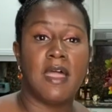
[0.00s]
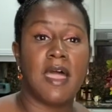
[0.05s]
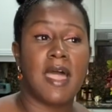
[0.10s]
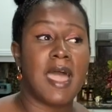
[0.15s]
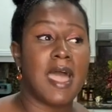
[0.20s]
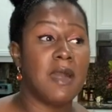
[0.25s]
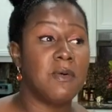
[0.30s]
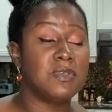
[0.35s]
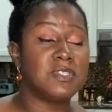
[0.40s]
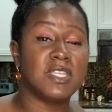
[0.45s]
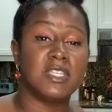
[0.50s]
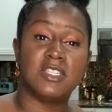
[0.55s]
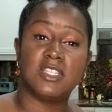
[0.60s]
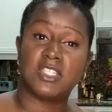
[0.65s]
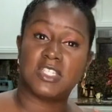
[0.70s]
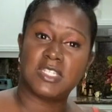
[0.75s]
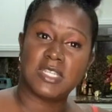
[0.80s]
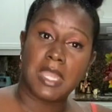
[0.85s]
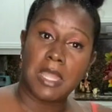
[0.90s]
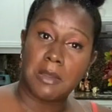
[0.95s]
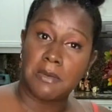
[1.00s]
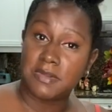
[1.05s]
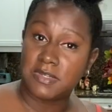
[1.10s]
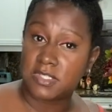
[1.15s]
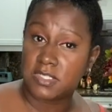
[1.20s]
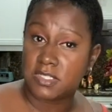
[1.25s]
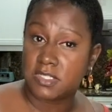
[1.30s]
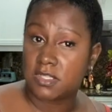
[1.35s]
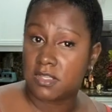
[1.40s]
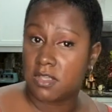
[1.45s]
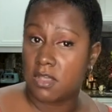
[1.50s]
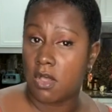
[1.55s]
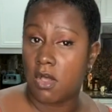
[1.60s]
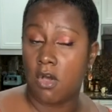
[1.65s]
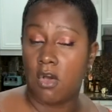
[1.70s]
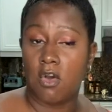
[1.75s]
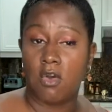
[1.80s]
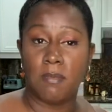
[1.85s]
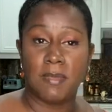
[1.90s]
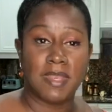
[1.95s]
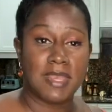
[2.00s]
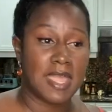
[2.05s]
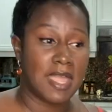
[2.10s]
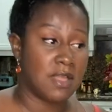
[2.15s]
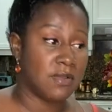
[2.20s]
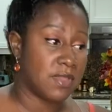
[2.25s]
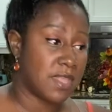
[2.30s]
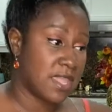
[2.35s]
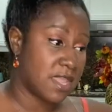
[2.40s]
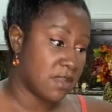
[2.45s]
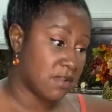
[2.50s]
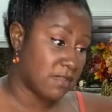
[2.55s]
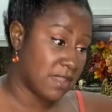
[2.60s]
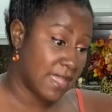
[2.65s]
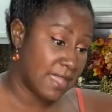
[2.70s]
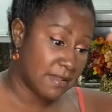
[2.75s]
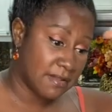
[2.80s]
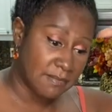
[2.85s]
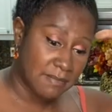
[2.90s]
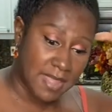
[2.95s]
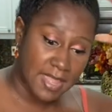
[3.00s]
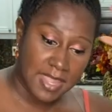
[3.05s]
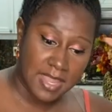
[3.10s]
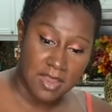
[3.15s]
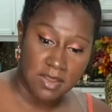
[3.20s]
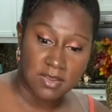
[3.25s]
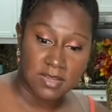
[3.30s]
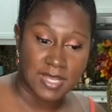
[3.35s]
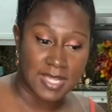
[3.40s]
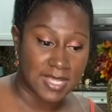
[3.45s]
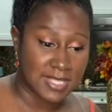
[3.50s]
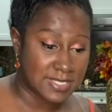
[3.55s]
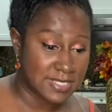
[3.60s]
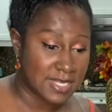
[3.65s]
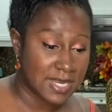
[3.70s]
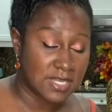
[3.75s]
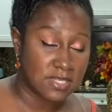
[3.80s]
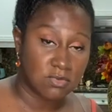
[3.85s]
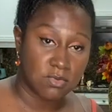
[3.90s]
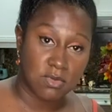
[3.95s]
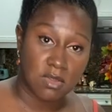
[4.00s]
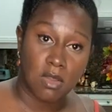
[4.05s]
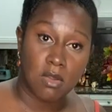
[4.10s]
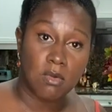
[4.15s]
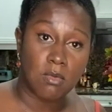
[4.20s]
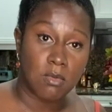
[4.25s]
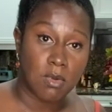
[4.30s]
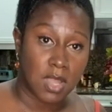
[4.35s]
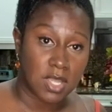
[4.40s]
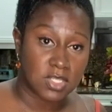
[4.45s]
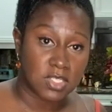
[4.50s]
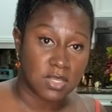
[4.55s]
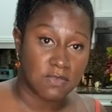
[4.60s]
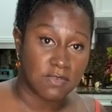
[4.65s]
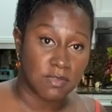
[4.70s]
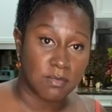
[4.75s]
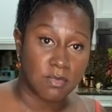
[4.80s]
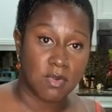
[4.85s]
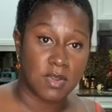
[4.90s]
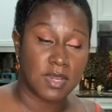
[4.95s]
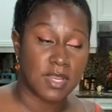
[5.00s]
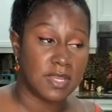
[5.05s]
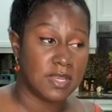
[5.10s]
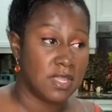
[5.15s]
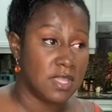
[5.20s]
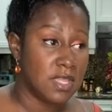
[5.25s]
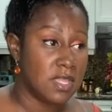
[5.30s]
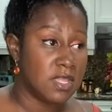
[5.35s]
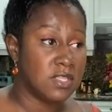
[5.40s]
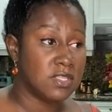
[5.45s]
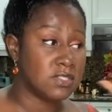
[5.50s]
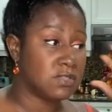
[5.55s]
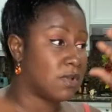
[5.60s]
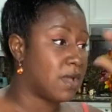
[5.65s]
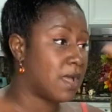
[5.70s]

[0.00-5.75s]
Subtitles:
I was in the shower just combing out hair. Like my hair, like I said, I do a cold wash every morning. So